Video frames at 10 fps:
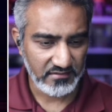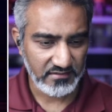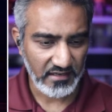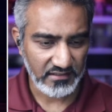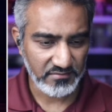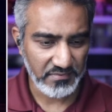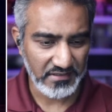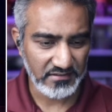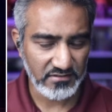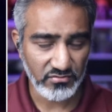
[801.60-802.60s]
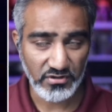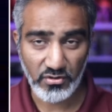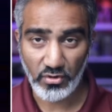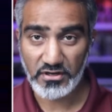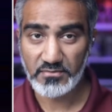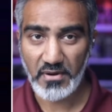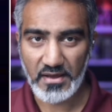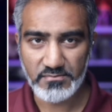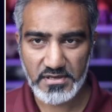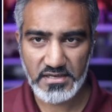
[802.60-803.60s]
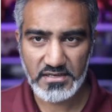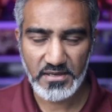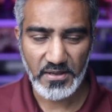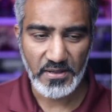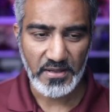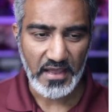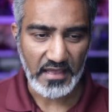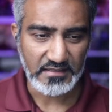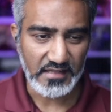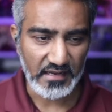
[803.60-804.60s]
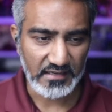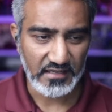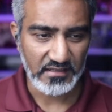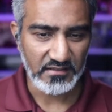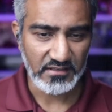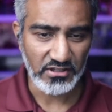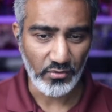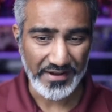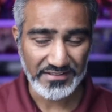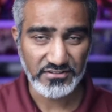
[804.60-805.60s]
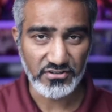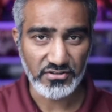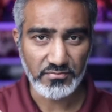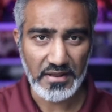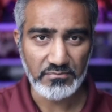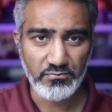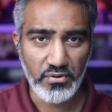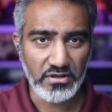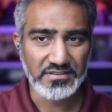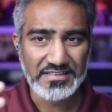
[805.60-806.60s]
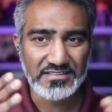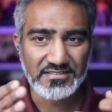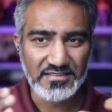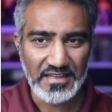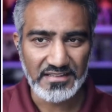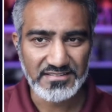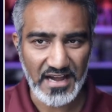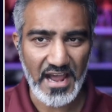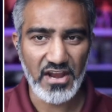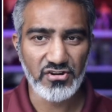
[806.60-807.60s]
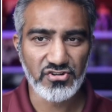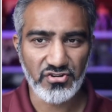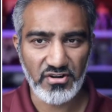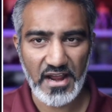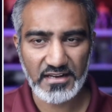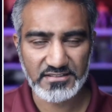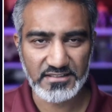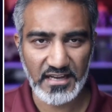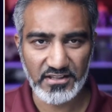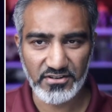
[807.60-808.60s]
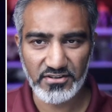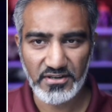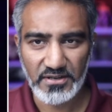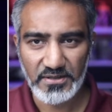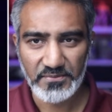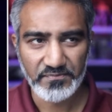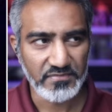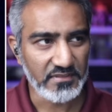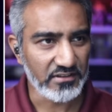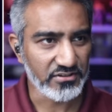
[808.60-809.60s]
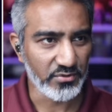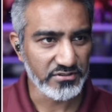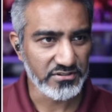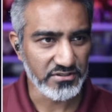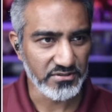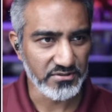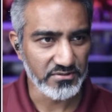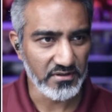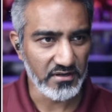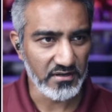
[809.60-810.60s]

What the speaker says: text piece recorded by me, and then I can insert and put these entire track together that's going to